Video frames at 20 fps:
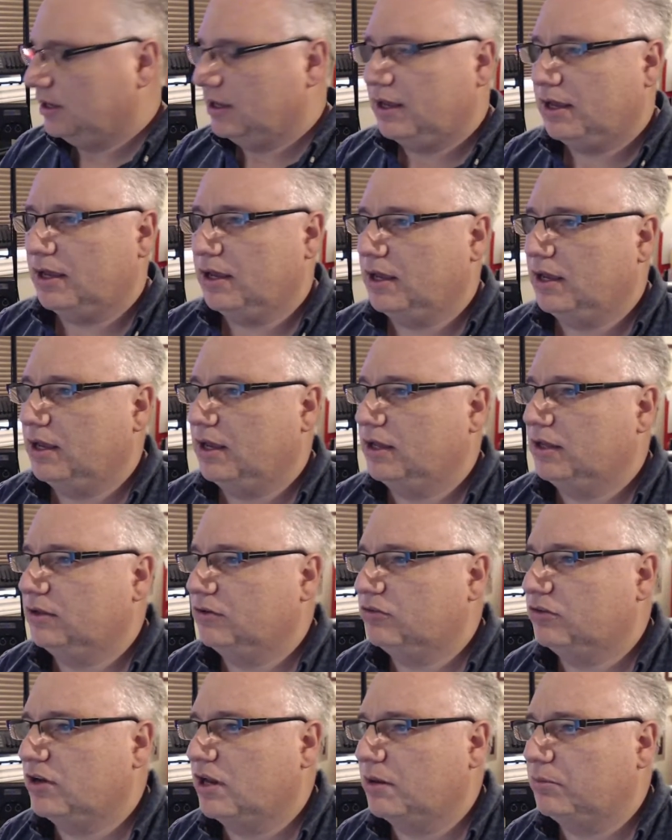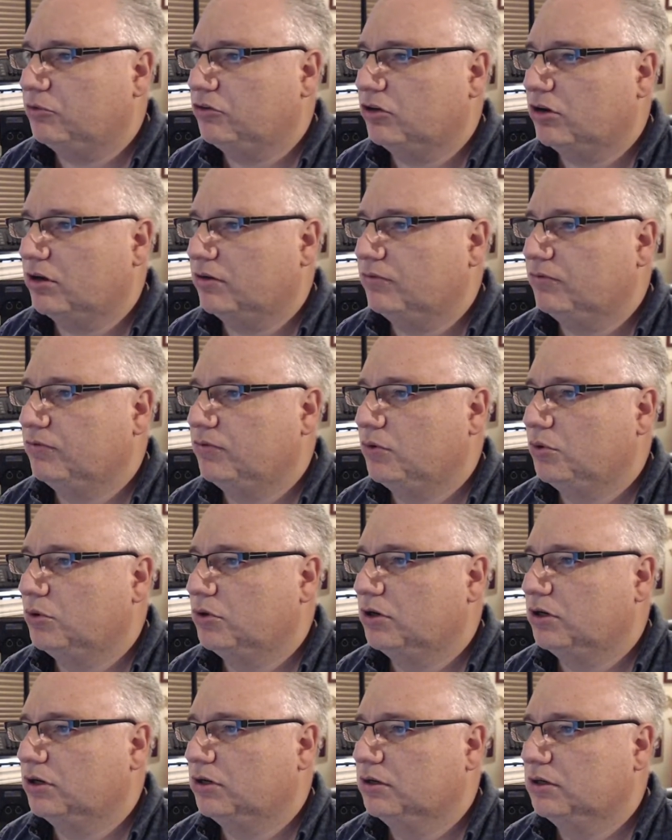and snapshot
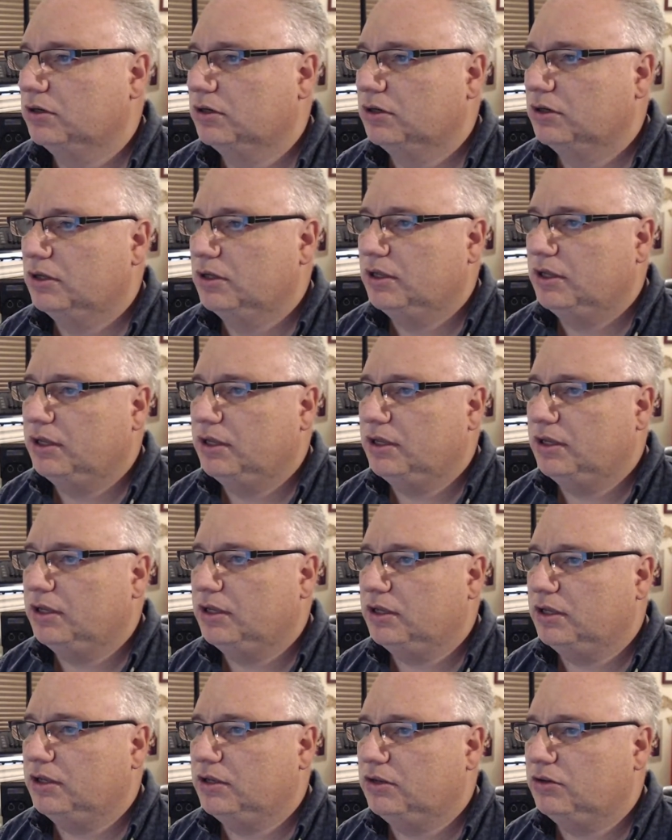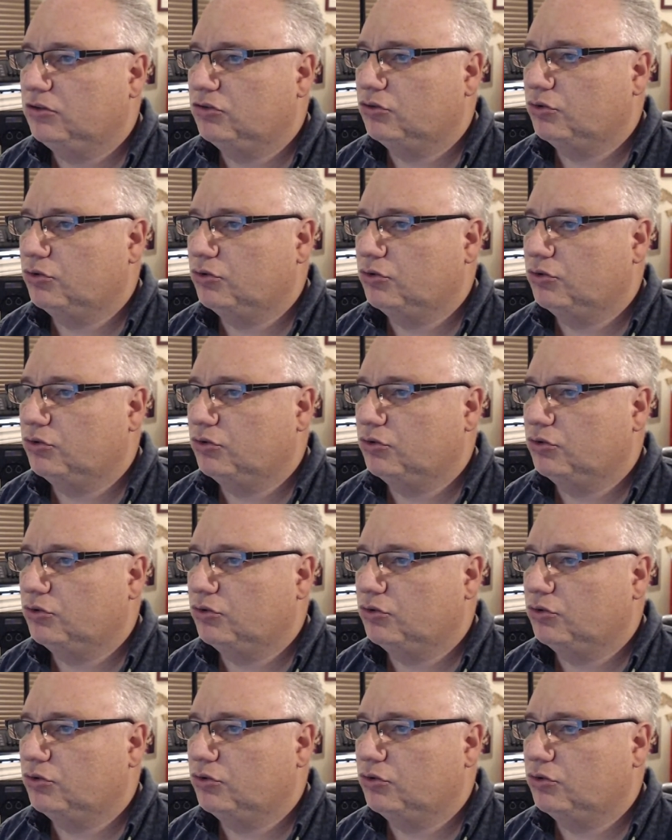4 is